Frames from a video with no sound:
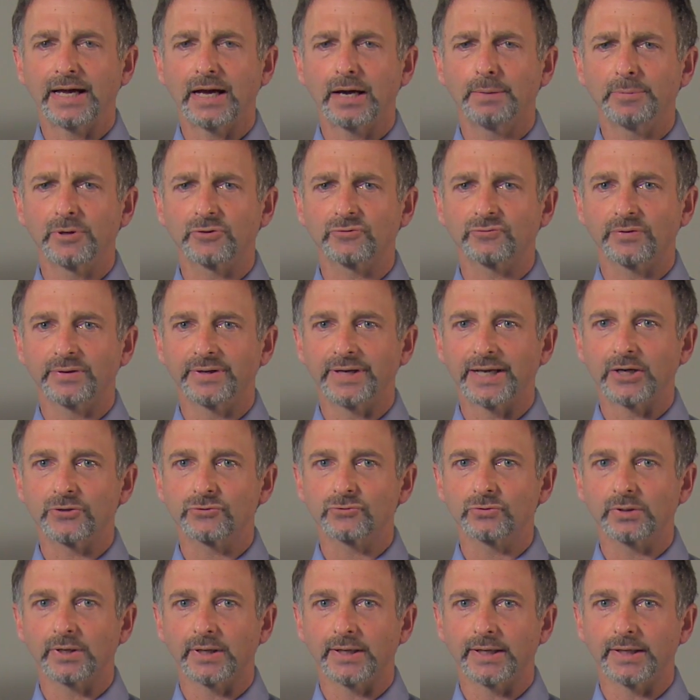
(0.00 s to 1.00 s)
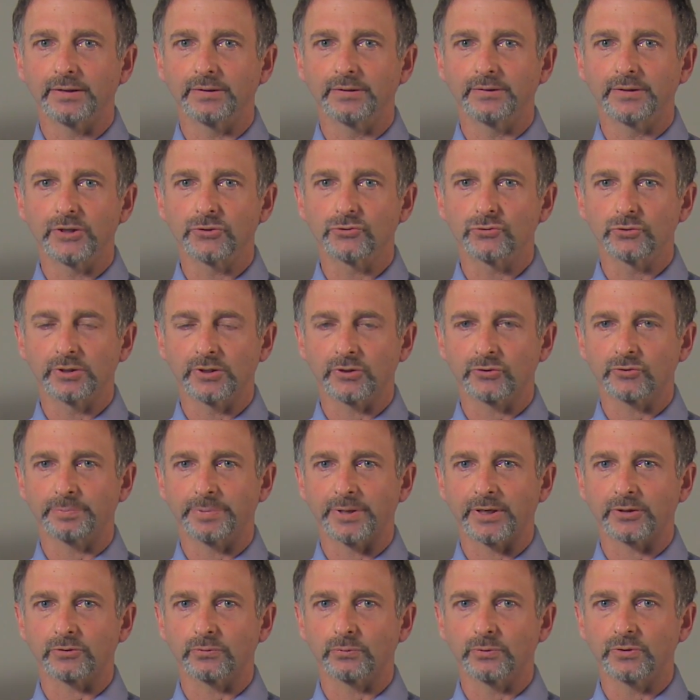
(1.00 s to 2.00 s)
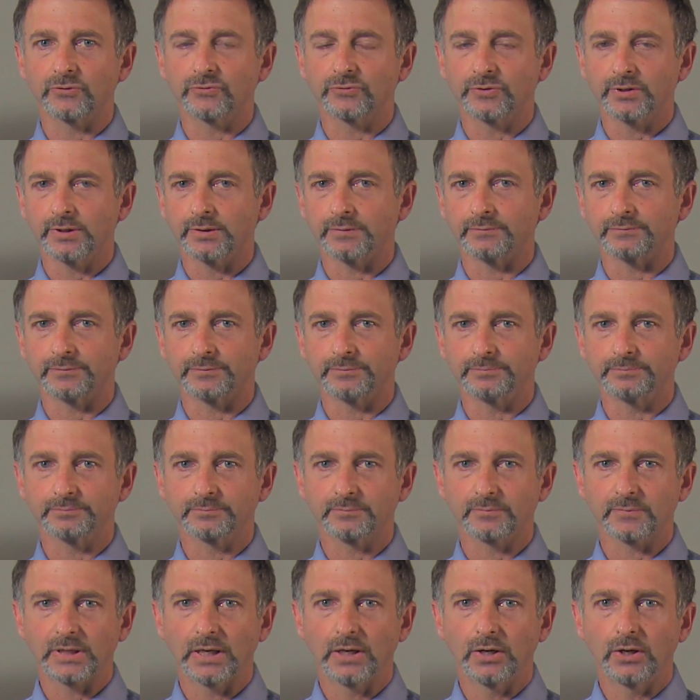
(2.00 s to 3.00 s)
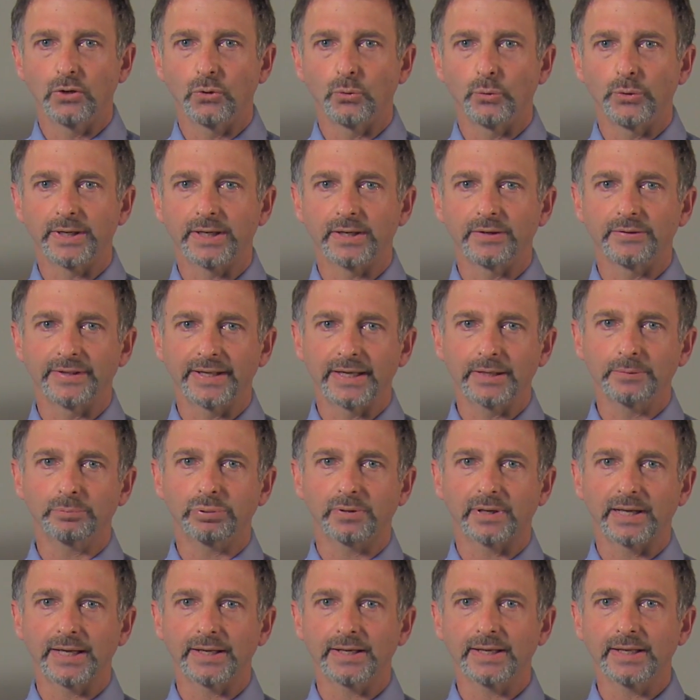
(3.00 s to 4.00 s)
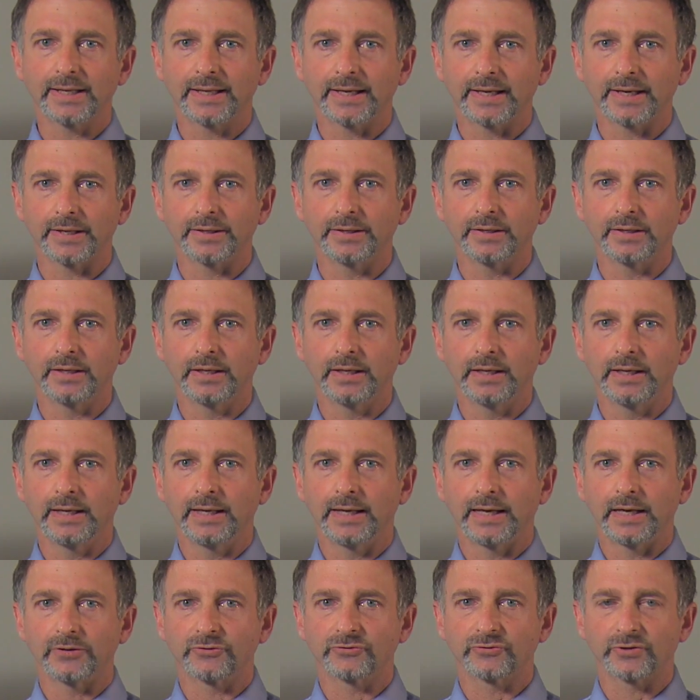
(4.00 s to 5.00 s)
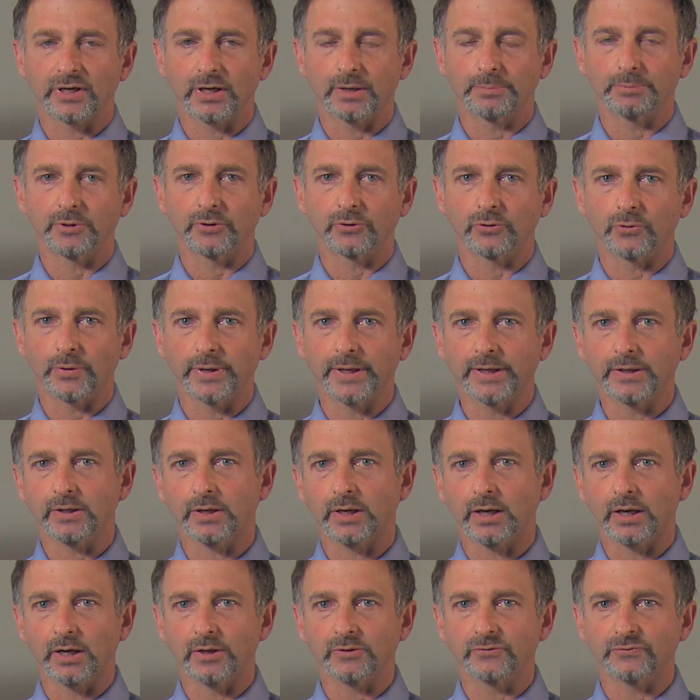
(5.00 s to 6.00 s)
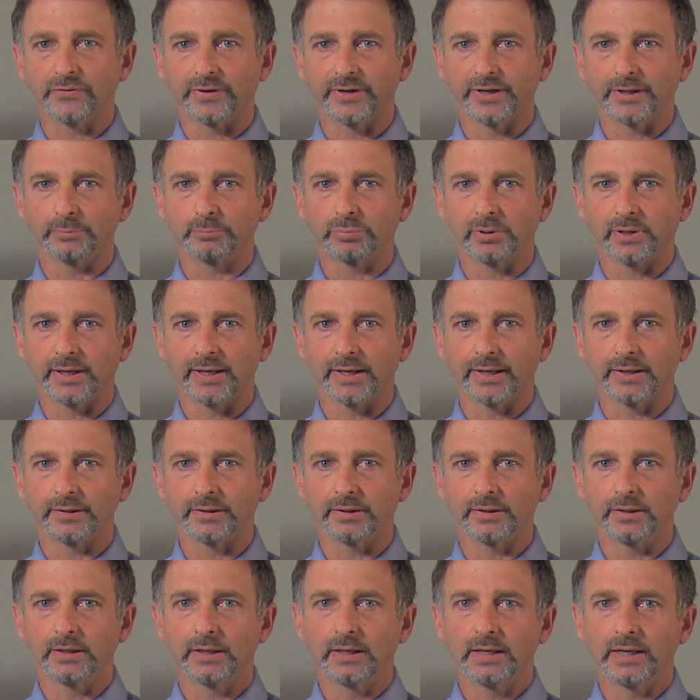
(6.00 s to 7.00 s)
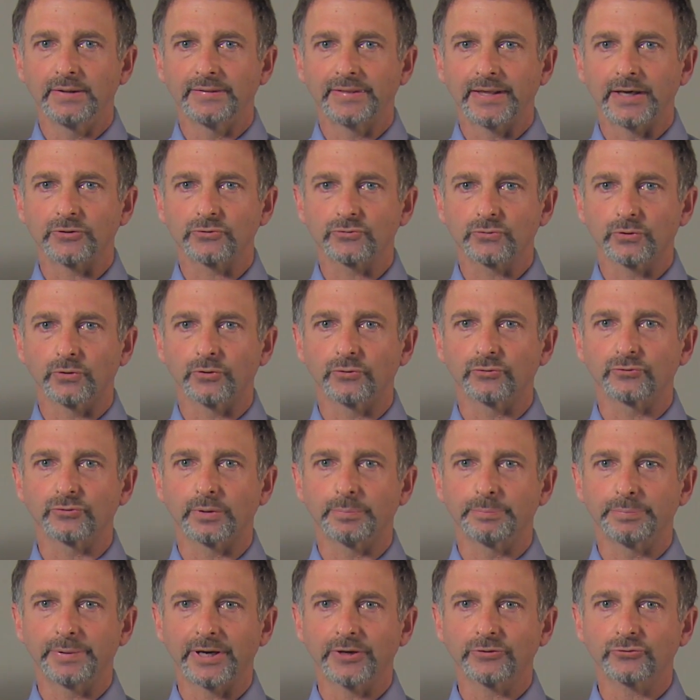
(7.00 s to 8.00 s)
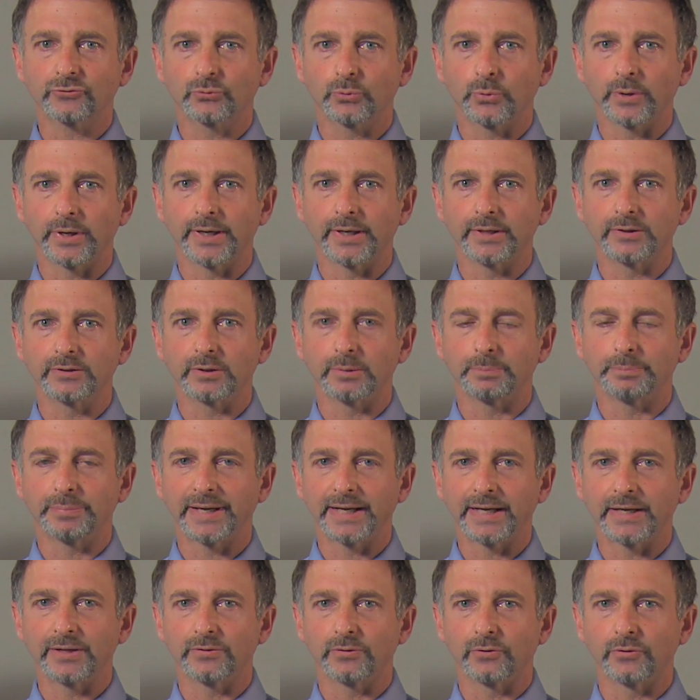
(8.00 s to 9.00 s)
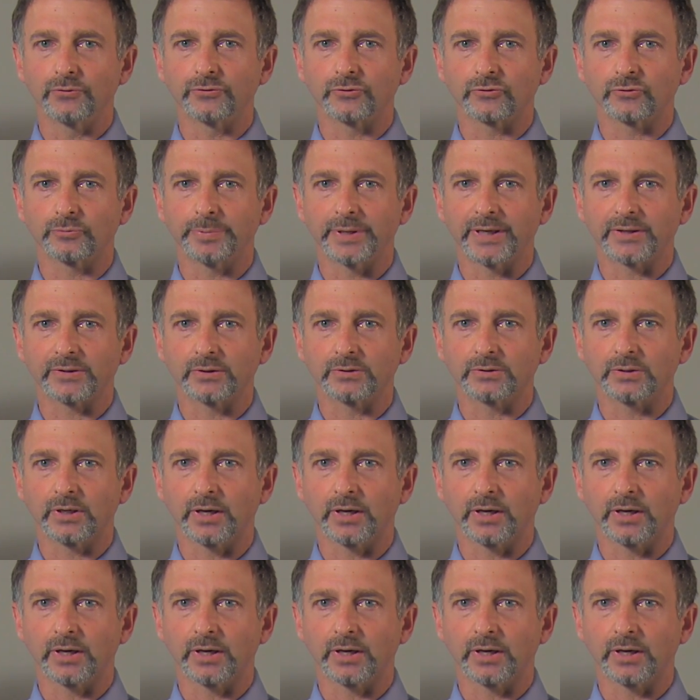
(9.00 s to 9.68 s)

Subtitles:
how much financial aid they should expect to receive. We can then plan ahead and set up a great college funding plan that shows the best way to pay those expected